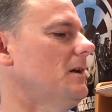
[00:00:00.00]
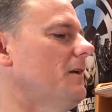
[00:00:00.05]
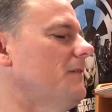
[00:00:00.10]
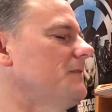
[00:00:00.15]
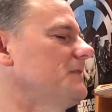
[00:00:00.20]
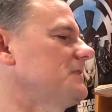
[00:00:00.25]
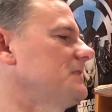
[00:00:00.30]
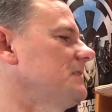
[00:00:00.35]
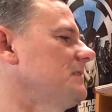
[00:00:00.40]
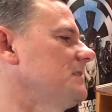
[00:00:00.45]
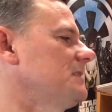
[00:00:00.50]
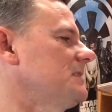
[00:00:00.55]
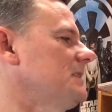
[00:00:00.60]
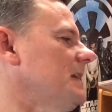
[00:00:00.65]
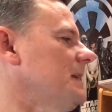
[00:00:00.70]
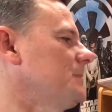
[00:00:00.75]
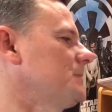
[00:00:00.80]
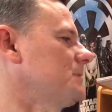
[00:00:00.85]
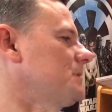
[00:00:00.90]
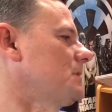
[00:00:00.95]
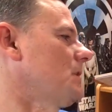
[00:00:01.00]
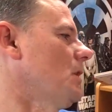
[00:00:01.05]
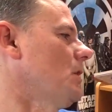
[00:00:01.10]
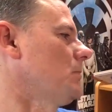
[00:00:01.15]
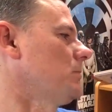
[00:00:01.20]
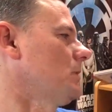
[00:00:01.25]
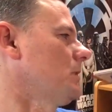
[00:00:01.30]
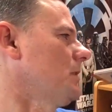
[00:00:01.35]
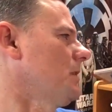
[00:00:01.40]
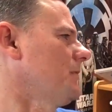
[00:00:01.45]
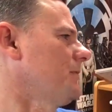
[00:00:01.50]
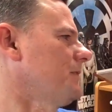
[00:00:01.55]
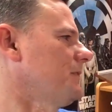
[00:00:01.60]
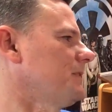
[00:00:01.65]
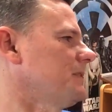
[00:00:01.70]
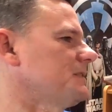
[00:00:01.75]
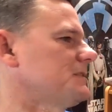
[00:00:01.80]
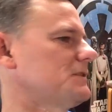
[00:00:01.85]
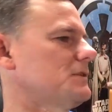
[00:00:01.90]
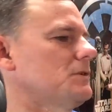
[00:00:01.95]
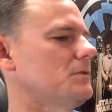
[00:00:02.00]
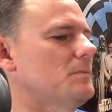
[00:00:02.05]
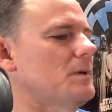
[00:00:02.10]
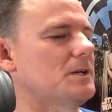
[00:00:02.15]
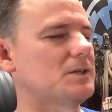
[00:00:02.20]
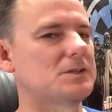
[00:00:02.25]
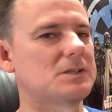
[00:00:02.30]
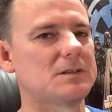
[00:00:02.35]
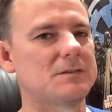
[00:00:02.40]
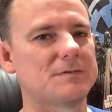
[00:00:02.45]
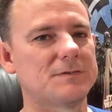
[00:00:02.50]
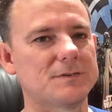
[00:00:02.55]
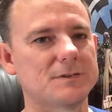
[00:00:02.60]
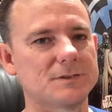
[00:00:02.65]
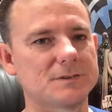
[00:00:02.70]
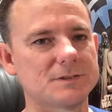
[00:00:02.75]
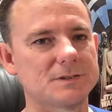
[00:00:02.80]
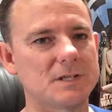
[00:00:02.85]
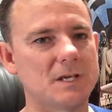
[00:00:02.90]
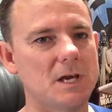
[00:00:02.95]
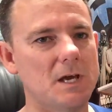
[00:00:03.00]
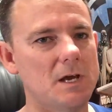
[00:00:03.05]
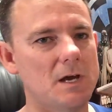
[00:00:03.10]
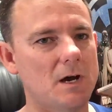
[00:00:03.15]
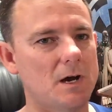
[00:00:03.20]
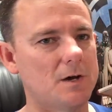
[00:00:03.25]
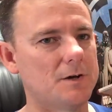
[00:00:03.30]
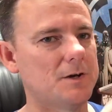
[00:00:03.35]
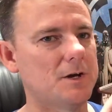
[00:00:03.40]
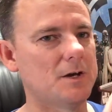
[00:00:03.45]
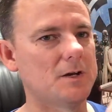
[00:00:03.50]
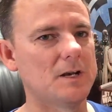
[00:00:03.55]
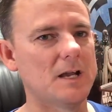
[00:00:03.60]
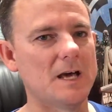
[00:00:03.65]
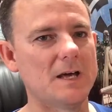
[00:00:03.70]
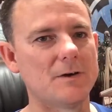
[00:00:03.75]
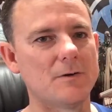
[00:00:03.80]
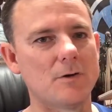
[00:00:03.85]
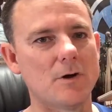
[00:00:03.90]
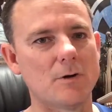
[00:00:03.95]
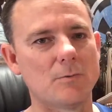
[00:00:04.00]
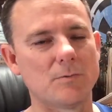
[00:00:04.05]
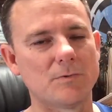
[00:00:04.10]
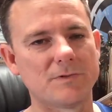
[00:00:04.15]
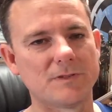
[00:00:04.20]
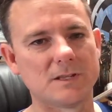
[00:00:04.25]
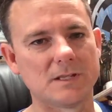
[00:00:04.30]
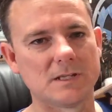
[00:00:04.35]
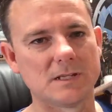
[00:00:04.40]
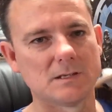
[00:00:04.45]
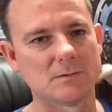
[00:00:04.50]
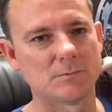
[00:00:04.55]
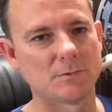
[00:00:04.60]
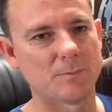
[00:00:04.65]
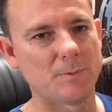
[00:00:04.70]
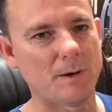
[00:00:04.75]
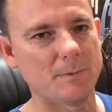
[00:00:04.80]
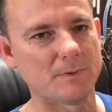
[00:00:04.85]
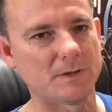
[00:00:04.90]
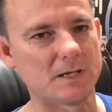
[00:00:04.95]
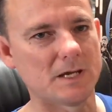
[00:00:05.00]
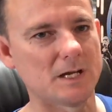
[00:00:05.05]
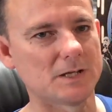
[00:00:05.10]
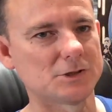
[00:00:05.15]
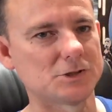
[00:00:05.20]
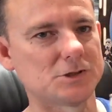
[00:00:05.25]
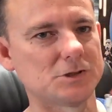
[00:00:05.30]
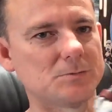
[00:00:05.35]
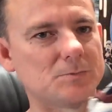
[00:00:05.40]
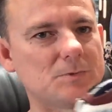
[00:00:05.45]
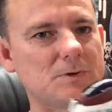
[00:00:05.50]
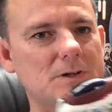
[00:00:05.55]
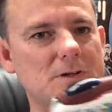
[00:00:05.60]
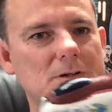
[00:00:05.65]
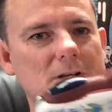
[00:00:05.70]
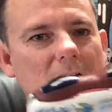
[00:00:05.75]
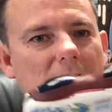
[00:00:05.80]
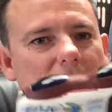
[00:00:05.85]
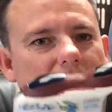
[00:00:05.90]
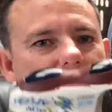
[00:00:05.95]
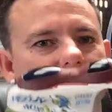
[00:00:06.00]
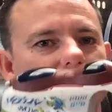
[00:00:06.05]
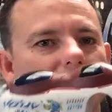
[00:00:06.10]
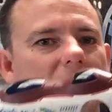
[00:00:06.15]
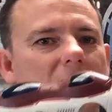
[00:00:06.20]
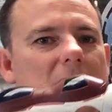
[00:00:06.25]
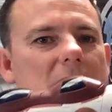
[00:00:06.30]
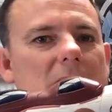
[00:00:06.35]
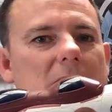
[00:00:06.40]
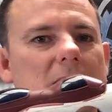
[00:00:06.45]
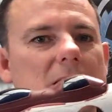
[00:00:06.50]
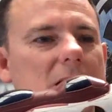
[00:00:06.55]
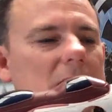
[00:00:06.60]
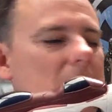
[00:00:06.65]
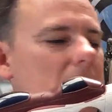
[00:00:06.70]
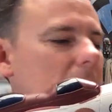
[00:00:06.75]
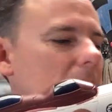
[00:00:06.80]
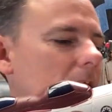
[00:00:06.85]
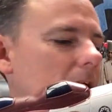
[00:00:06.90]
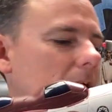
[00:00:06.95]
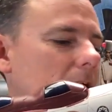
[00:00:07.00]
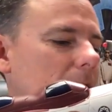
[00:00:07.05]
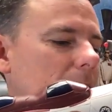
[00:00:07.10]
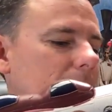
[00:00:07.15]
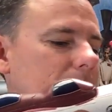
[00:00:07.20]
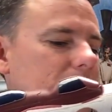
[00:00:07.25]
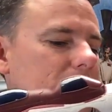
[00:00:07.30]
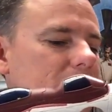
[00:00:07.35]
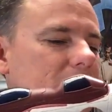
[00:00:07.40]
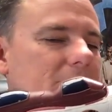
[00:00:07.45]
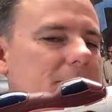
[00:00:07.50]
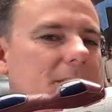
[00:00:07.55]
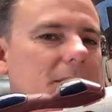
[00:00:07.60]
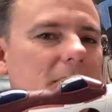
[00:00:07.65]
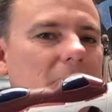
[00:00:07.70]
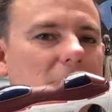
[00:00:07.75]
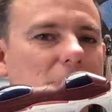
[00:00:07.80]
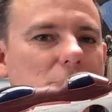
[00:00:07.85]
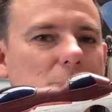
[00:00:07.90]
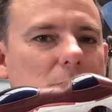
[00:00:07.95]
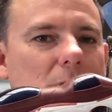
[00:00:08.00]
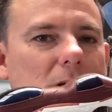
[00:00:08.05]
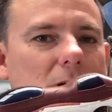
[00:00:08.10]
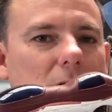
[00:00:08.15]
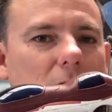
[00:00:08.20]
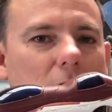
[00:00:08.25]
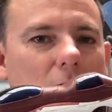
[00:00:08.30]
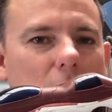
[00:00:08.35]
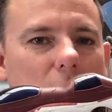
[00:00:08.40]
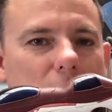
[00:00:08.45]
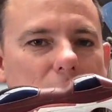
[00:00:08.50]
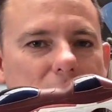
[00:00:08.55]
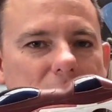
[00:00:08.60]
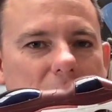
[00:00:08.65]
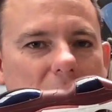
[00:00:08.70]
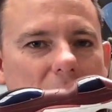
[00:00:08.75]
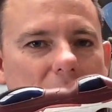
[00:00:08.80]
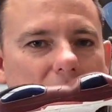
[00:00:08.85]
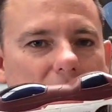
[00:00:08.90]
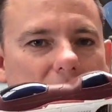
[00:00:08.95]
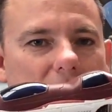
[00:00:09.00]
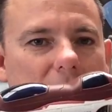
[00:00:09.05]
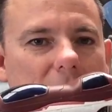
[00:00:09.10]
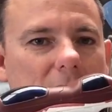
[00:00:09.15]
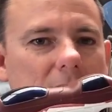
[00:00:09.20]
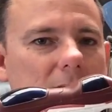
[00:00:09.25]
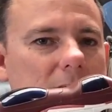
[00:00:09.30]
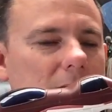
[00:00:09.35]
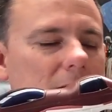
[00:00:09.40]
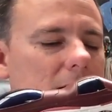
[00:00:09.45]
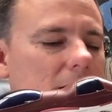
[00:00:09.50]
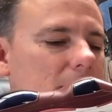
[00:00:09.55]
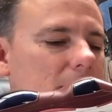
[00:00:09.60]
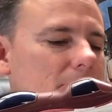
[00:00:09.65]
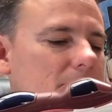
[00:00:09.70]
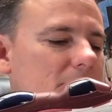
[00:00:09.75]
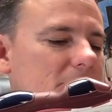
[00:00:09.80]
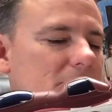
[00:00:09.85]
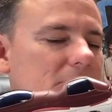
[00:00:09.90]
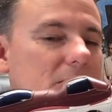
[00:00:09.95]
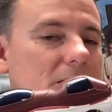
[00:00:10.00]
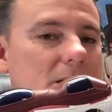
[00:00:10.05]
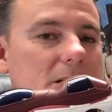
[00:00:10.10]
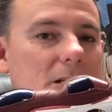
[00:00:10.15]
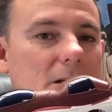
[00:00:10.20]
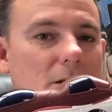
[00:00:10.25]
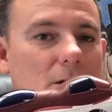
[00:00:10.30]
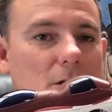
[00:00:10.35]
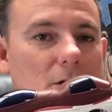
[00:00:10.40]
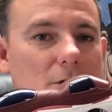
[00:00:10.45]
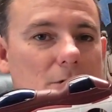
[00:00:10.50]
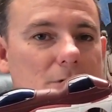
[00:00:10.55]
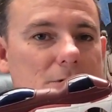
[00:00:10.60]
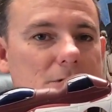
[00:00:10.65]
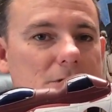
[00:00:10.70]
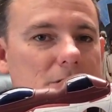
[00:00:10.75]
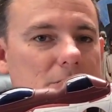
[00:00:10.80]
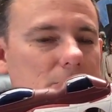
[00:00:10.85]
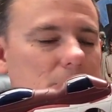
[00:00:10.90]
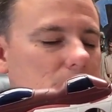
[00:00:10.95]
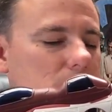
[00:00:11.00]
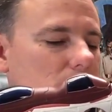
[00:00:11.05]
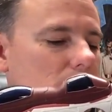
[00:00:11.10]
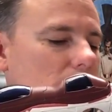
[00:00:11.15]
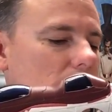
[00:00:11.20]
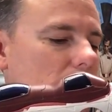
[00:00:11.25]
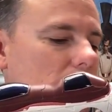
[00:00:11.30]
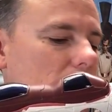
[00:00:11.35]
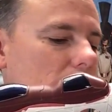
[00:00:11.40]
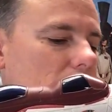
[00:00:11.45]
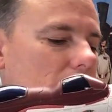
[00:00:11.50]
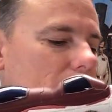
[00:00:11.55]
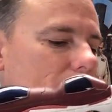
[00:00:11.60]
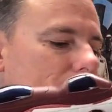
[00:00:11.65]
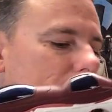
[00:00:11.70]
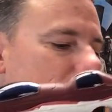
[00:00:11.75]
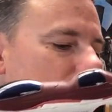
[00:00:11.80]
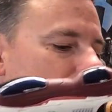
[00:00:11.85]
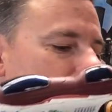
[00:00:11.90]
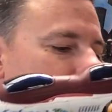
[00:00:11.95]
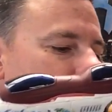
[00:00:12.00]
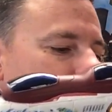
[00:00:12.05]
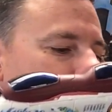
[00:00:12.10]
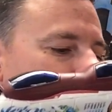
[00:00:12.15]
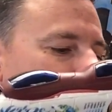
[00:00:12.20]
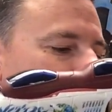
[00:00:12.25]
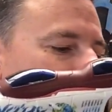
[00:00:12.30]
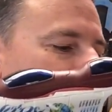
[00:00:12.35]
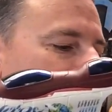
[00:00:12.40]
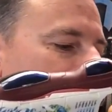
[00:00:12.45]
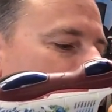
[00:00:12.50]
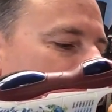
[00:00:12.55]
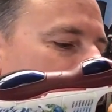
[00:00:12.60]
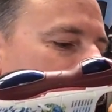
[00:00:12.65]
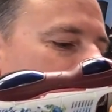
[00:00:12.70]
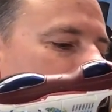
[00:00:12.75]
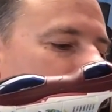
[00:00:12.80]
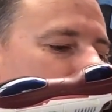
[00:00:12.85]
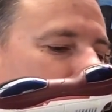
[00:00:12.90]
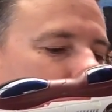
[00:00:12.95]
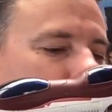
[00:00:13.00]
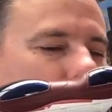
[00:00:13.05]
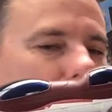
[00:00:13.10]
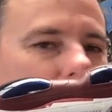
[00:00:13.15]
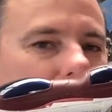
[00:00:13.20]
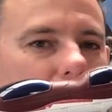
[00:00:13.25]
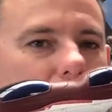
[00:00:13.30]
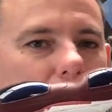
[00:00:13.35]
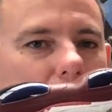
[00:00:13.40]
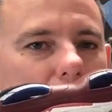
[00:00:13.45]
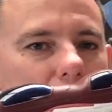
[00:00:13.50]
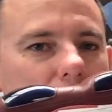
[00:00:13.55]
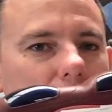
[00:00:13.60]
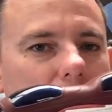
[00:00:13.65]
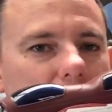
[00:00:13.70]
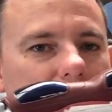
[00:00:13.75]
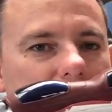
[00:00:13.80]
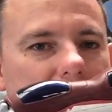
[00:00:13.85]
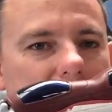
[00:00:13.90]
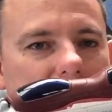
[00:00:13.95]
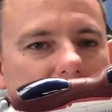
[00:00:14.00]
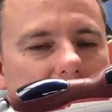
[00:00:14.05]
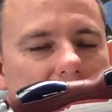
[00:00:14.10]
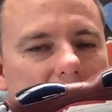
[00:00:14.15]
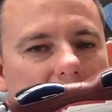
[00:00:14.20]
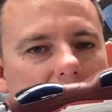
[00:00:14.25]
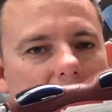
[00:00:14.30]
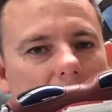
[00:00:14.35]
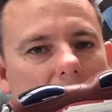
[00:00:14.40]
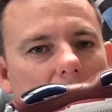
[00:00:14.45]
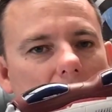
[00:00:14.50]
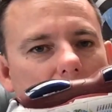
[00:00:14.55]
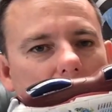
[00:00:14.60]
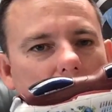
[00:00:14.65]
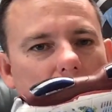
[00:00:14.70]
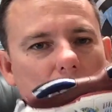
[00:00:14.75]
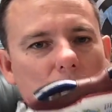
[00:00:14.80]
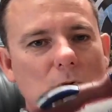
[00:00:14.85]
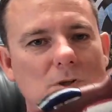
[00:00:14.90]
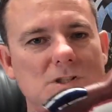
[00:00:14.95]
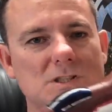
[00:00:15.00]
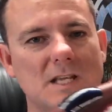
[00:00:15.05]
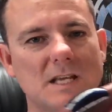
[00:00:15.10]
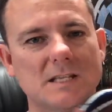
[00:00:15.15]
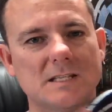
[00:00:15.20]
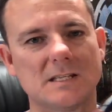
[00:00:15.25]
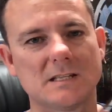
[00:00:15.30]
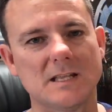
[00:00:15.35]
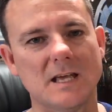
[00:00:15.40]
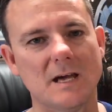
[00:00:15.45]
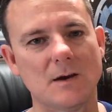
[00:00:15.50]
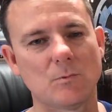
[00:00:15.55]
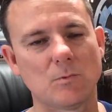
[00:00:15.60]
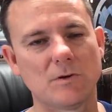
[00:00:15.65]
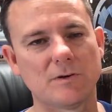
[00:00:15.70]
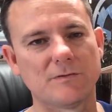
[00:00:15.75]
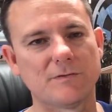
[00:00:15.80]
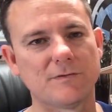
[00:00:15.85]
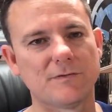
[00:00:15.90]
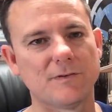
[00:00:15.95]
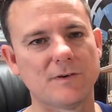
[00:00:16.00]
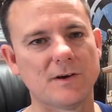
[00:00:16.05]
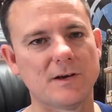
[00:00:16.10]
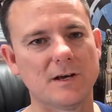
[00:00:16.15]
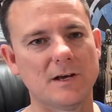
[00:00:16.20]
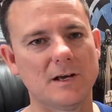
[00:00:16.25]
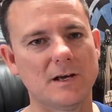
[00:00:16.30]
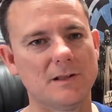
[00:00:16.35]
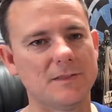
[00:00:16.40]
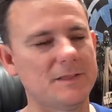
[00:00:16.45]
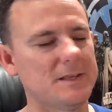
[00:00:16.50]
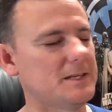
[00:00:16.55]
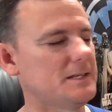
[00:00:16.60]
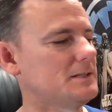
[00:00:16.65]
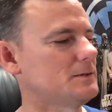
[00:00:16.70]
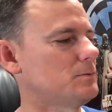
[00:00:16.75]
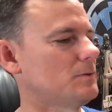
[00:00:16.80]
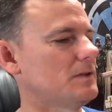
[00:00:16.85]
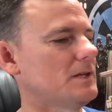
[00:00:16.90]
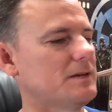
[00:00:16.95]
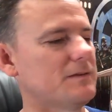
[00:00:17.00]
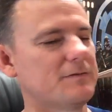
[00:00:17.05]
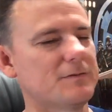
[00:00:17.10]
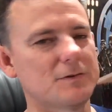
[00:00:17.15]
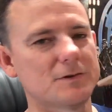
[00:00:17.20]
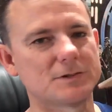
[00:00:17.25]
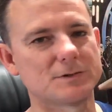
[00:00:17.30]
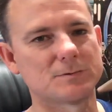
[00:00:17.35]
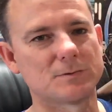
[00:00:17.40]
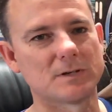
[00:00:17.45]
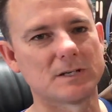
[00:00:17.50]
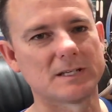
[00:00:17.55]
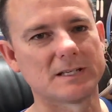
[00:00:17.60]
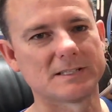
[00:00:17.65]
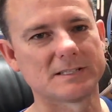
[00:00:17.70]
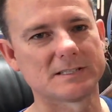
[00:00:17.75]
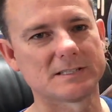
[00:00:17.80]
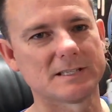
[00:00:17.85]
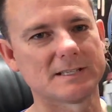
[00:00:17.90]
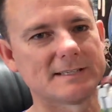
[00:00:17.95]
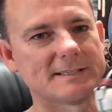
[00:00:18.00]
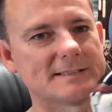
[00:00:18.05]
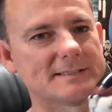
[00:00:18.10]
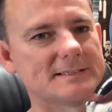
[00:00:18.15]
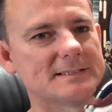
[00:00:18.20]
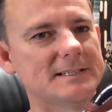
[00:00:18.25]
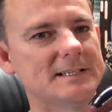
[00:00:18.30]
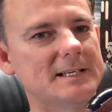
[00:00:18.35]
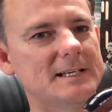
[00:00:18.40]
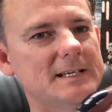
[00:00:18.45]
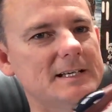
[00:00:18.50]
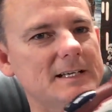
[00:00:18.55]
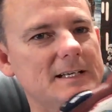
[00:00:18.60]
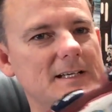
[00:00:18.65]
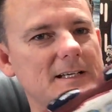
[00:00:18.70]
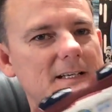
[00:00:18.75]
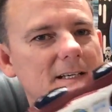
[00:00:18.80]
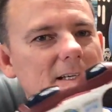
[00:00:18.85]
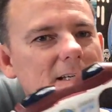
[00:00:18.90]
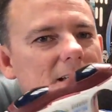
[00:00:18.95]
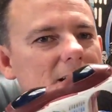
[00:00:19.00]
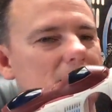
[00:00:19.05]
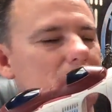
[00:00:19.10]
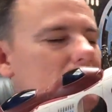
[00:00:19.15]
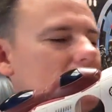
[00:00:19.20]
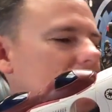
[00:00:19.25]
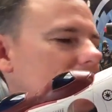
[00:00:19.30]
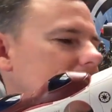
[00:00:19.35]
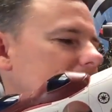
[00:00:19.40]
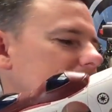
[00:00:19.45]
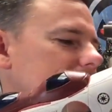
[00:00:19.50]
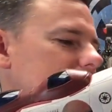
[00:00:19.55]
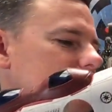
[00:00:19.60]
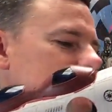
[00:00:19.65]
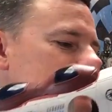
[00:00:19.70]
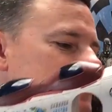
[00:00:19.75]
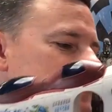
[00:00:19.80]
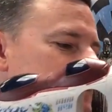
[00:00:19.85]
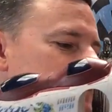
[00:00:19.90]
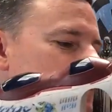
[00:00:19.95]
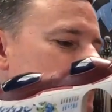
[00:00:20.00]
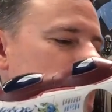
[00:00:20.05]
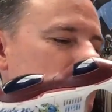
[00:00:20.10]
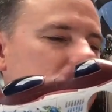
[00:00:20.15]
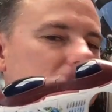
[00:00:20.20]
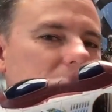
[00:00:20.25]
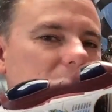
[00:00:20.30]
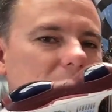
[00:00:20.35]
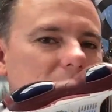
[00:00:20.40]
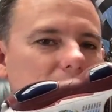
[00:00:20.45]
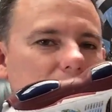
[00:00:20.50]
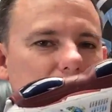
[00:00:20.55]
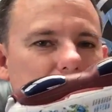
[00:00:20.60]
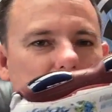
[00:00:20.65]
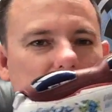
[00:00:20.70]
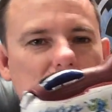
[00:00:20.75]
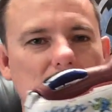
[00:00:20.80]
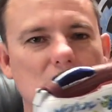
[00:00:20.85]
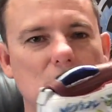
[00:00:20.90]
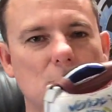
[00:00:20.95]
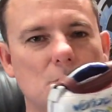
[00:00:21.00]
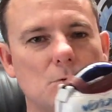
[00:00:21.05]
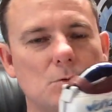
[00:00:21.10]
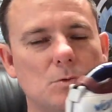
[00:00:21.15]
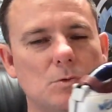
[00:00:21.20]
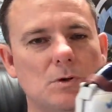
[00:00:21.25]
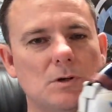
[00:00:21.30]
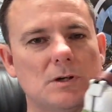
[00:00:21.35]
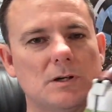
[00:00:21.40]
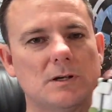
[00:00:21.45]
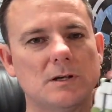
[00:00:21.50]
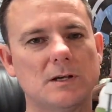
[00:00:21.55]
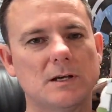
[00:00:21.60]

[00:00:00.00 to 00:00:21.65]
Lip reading: obviously the same sculpt. I don't think there's too much difference. I know later on with the Republic Gunship you could actually get the actual enclosed area, this enclosed, or a little panel across here. I kind of wish they did that with these when they first released these, but it's a pretty cool